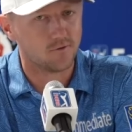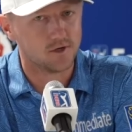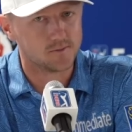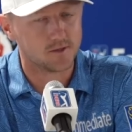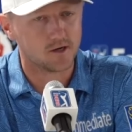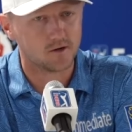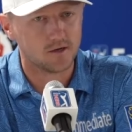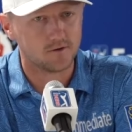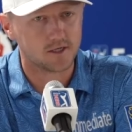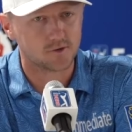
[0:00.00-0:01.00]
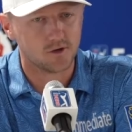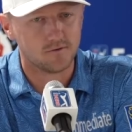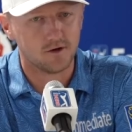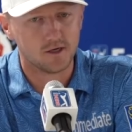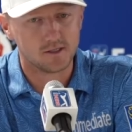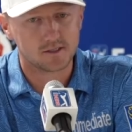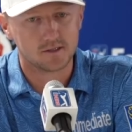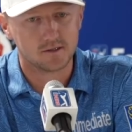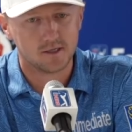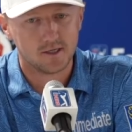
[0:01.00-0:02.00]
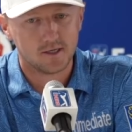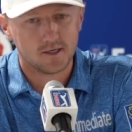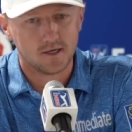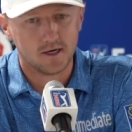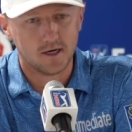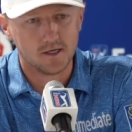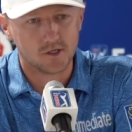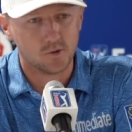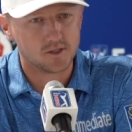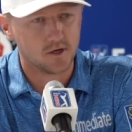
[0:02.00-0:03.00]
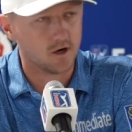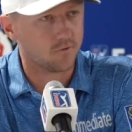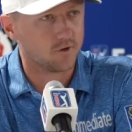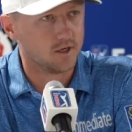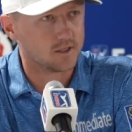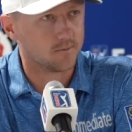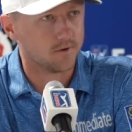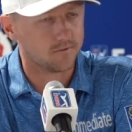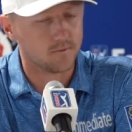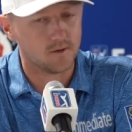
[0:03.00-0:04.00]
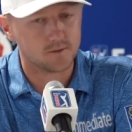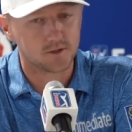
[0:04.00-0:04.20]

when he's been giving us great advice, and he's always there if we need something from him.